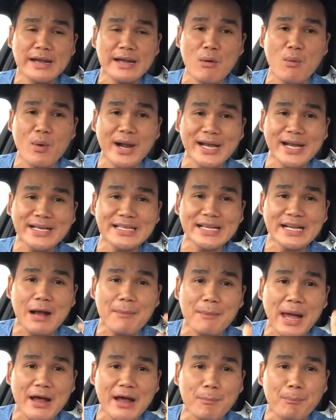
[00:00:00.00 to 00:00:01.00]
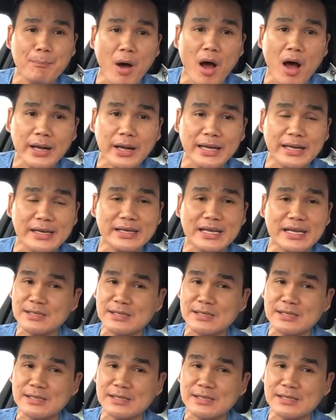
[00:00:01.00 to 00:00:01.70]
Now, when I say come out of pocket,